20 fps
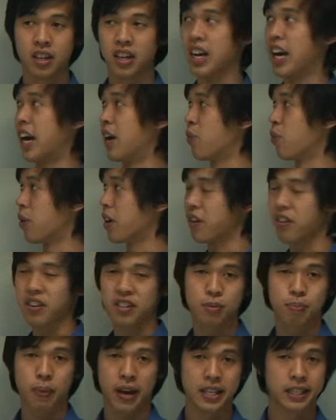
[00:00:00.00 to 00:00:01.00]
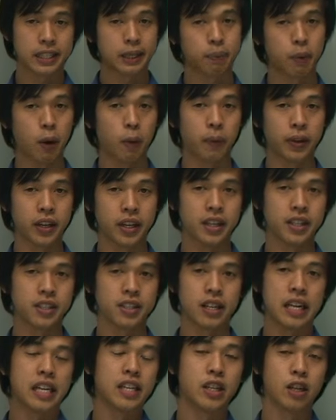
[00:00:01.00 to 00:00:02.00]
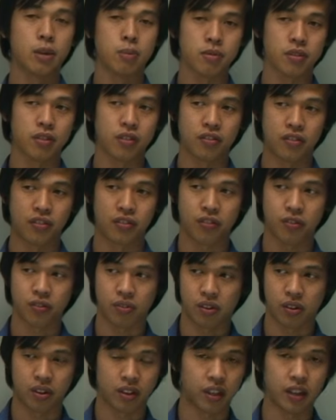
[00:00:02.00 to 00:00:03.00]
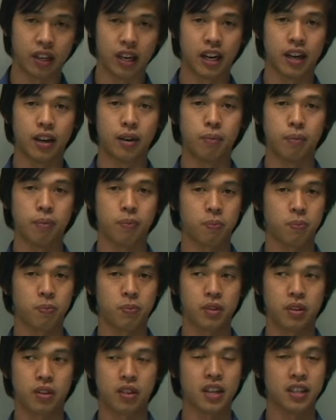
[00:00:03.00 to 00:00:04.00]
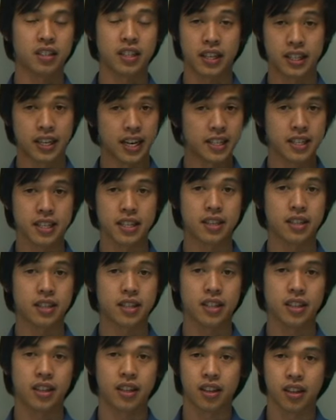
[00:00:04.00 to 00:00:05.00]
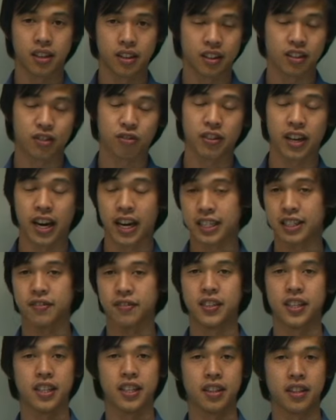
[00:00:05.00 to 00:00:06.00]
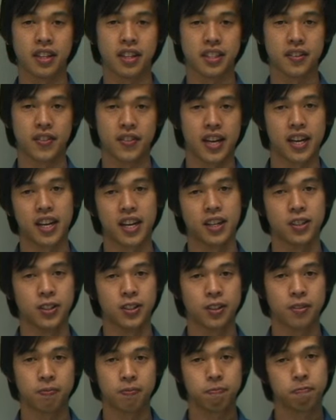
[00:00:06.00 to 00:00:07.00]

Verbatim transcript: and what are its basic properties in terms of um, things like density and its reactivity and things of that nature.